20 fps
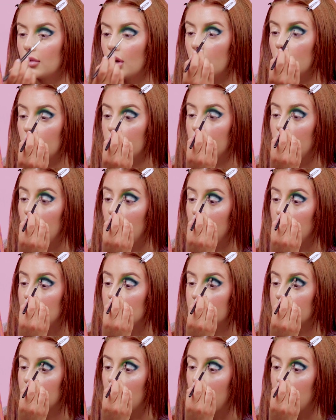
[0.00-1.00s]
And I'm really
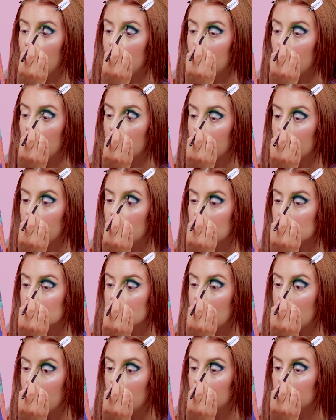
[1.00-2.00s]
defining that crease
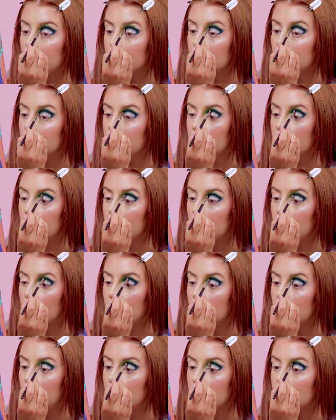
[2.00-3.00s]
now.
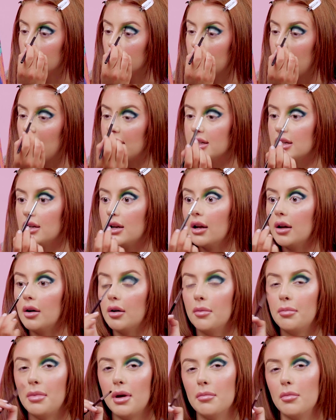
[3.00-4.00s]
So I'm adding
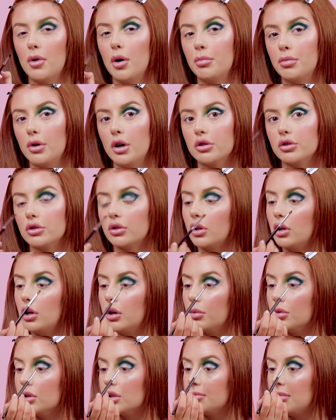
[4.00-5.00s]
a bit more product than I
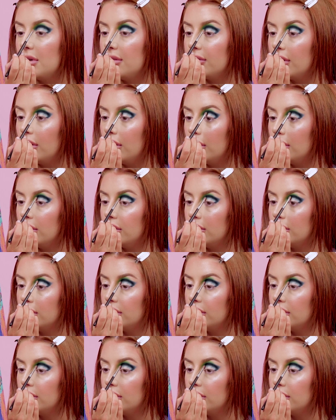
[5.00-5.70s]
was before.